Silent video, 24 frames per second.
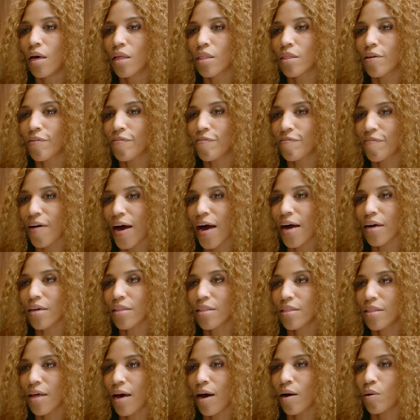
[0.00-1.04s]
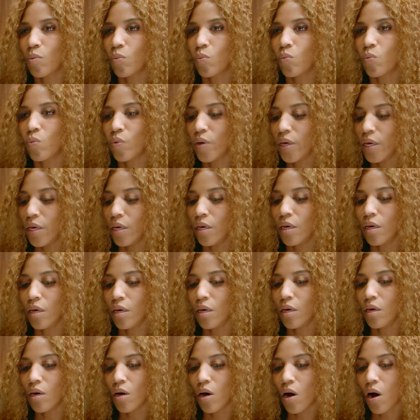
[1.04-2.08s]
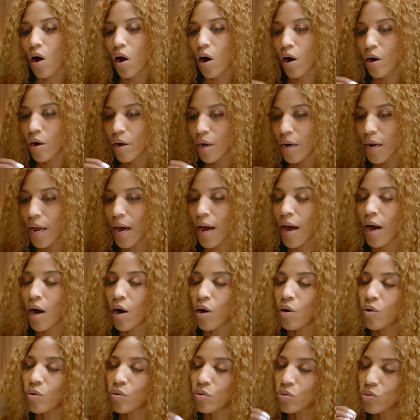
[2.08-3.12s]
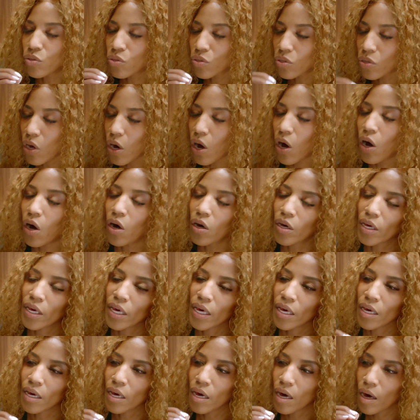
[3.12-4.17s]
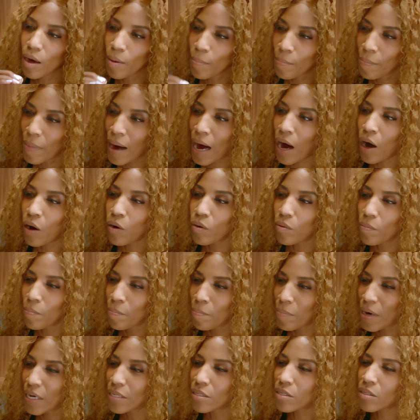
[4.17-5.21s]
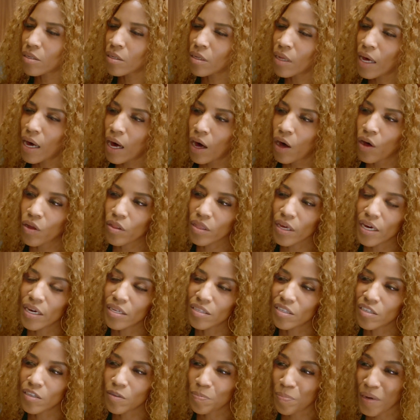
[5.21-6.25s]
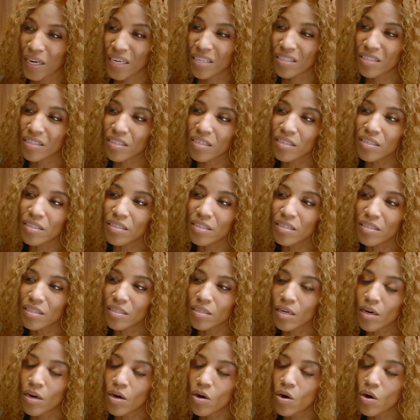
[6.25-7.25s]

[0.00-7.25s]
The fact that we are now talking about mental health in spaces